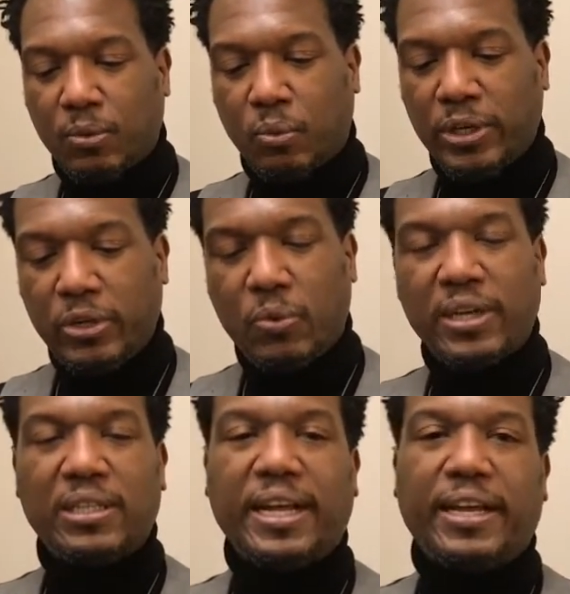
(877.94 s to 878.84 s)
what do you
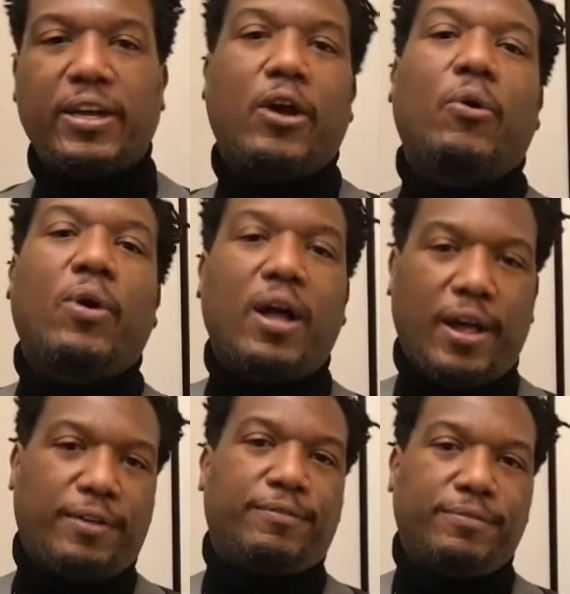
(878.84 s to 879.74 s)
want to let go
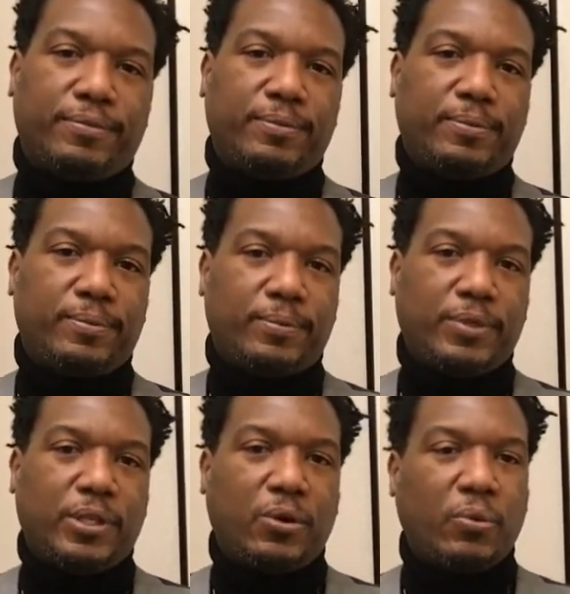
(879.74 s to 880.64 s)
of?
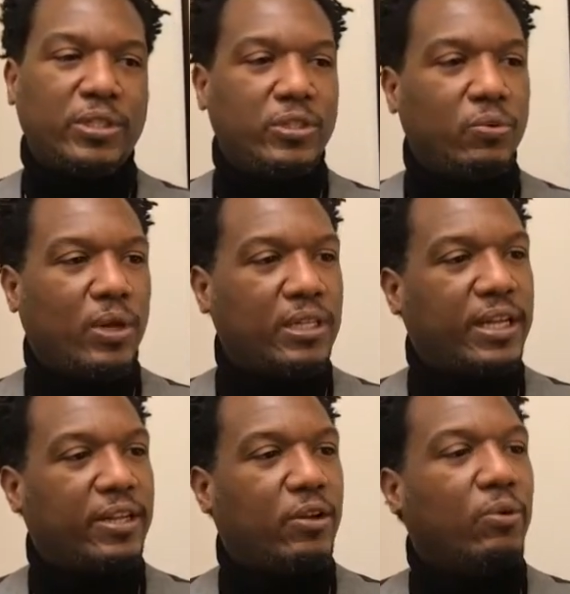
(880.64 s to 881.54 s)
You know, what do you want to
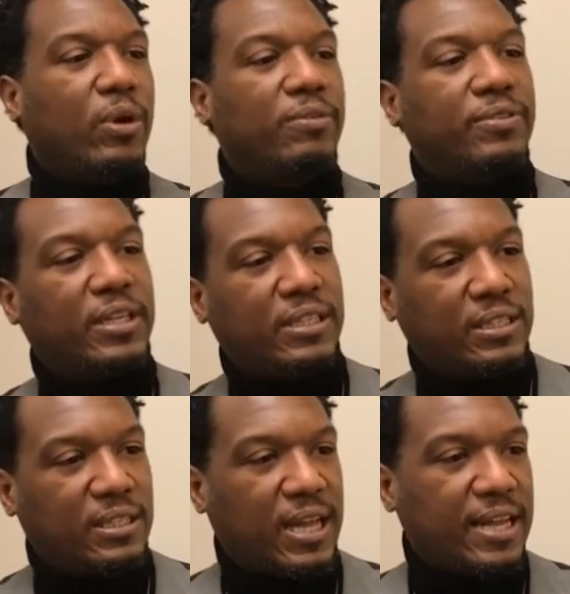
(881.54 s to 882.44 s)
let go of in the
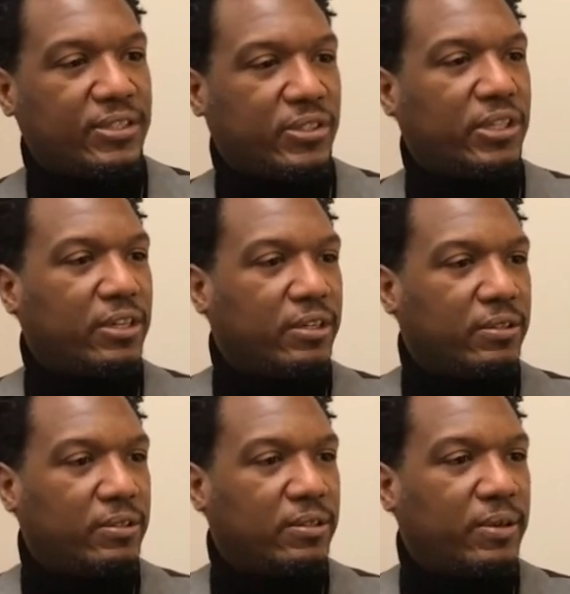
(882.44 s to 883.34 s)
last year,
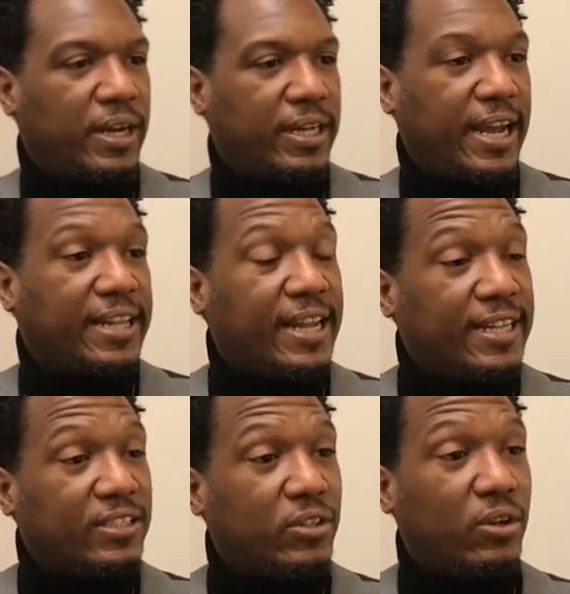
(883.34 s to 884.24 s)
right? And
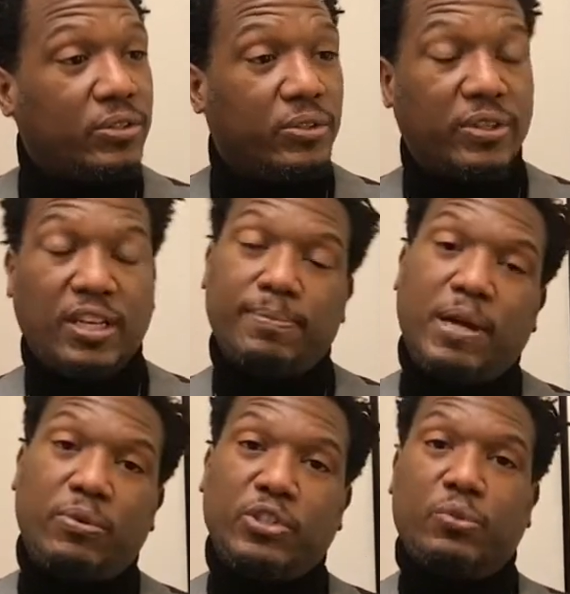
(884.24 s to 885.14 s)
then to also think
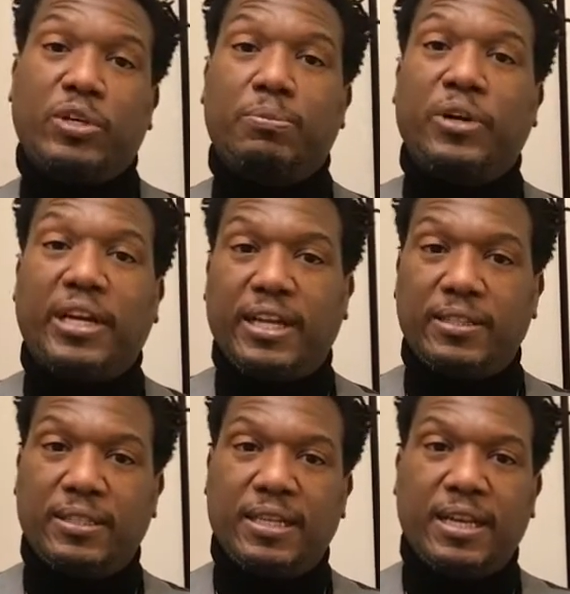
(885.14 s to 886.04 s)
about what you want to bring in.
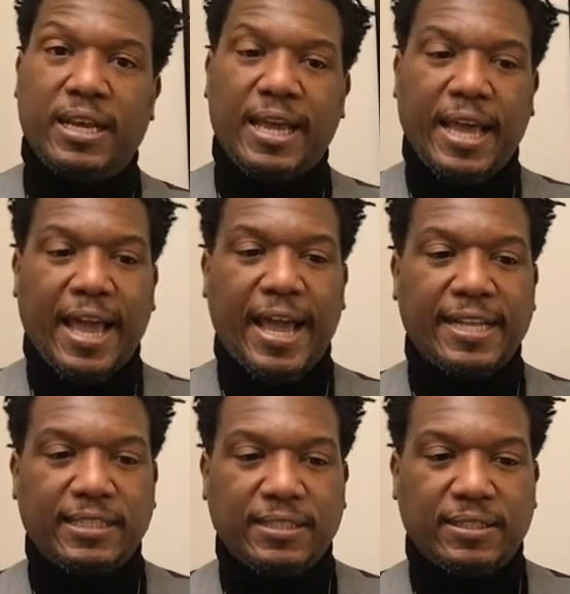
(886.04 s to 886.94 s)

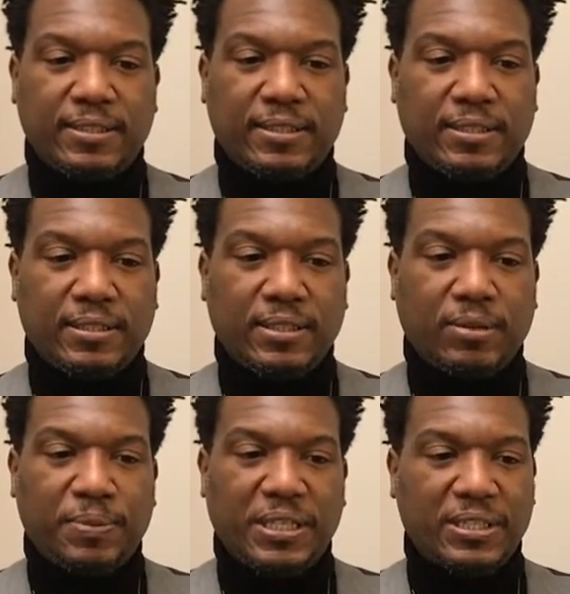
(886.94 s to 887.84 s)
And, you
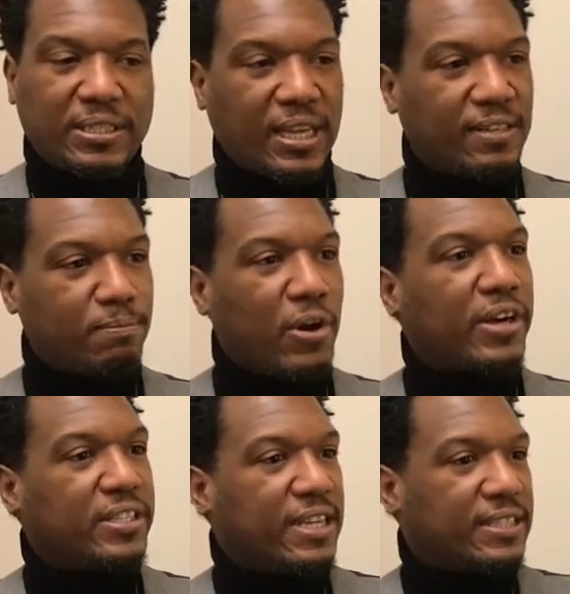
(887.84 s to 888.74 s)
know, because it kind of
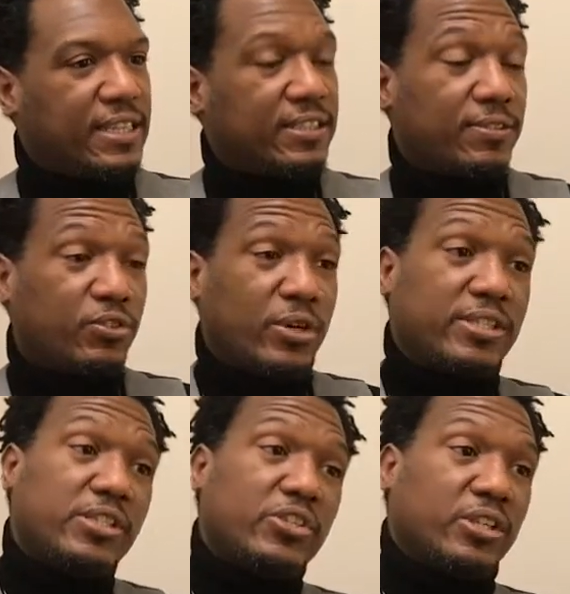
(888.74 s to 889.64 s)
marks that sense of
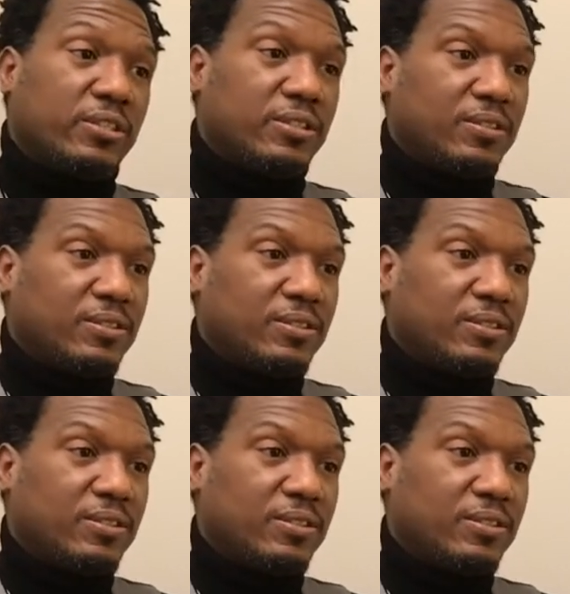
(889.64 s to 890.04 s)
transition,